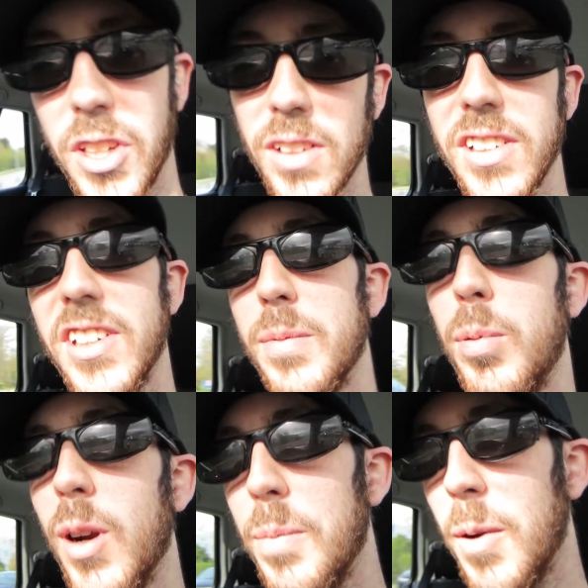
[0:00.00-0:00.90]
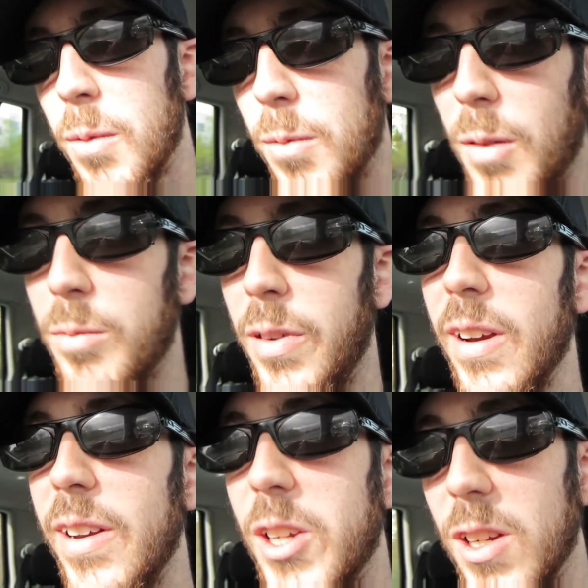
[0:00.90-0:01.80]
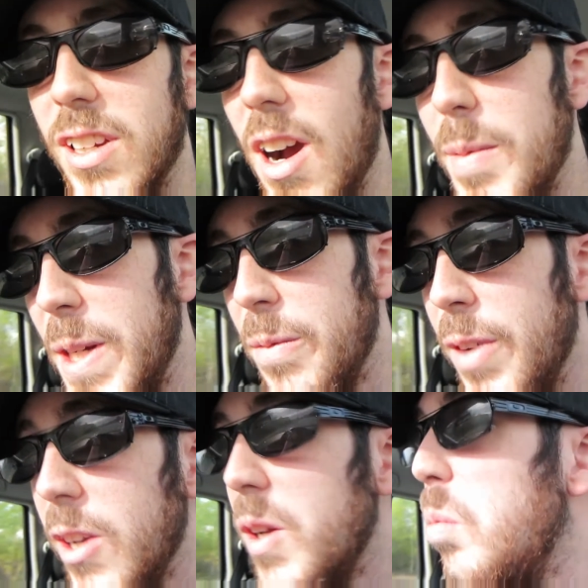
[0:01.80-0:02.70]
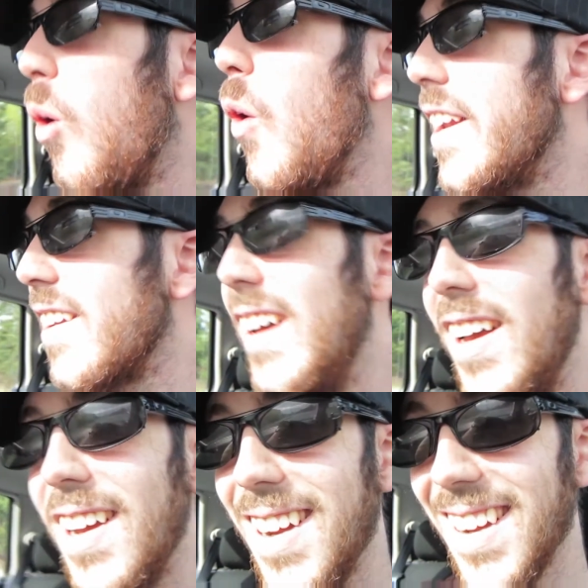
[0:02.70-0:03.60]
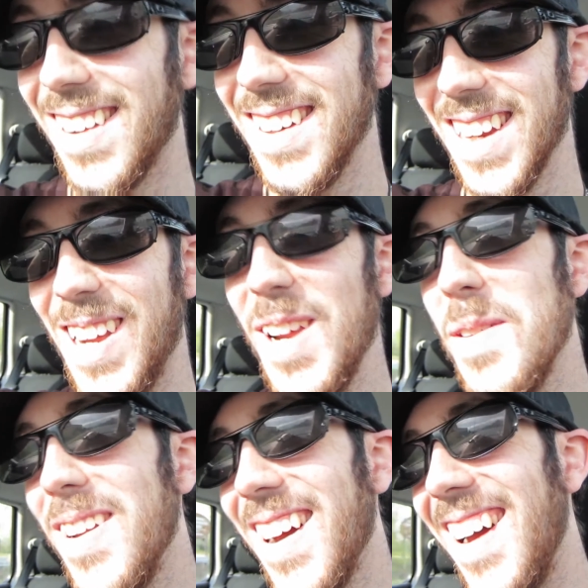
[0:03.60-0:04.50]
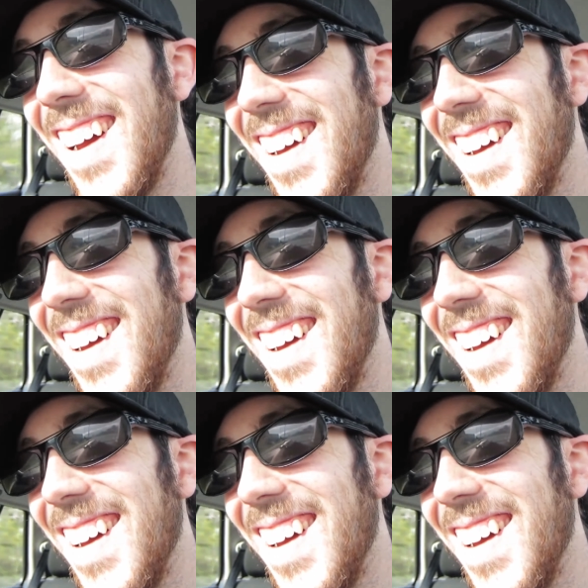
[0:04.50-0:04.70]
Chelsea just put up a, a very good comment, a very good point. And, and uh,